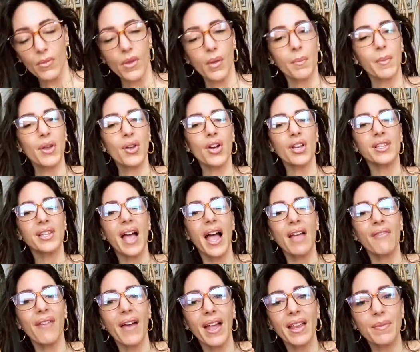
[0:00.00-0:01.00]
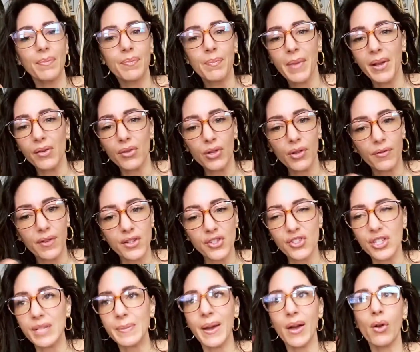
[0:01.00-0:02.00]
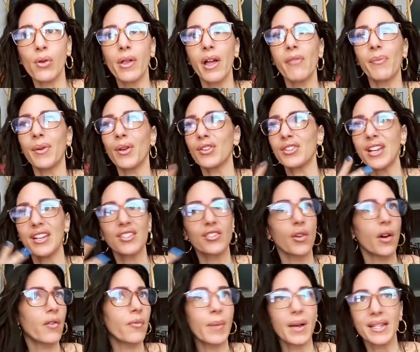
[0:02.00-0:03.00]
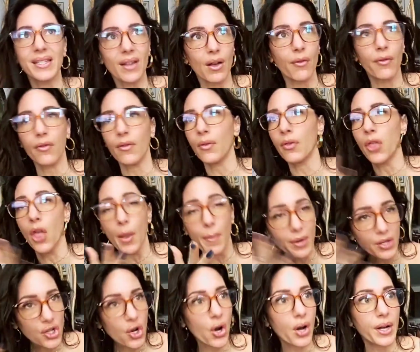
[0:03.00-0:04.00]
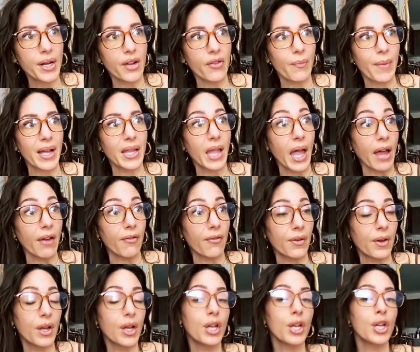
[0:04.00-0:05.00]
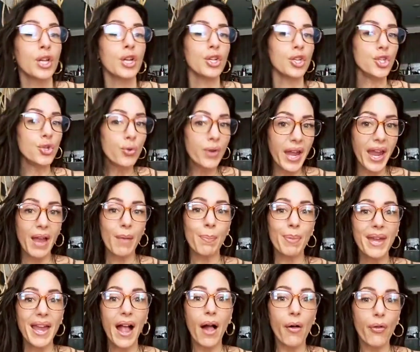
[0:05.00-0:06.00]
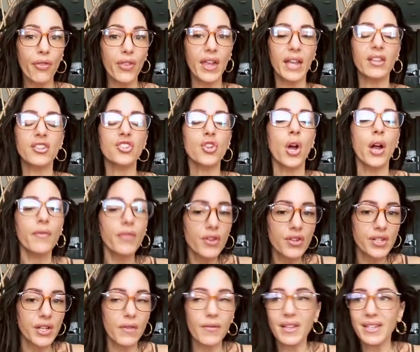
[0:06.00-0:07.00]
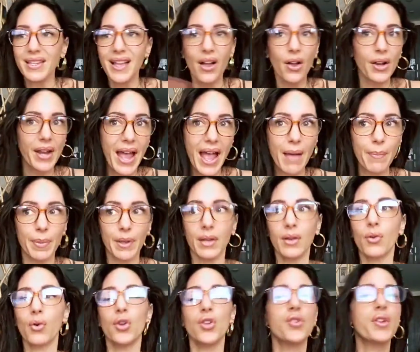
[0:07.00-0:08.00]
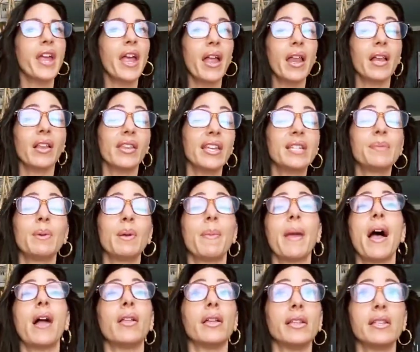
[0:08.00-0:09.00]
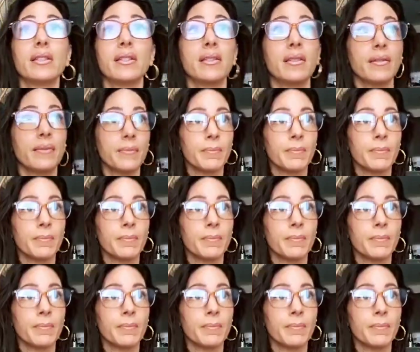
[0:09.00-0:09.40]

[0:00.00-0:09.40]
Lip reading: Because I've had mineral deficiencies my whole life because I starved myself the majority of my life. You can't be healthy and starve yourself. It's not going to happen. Or you can't at least be balanced.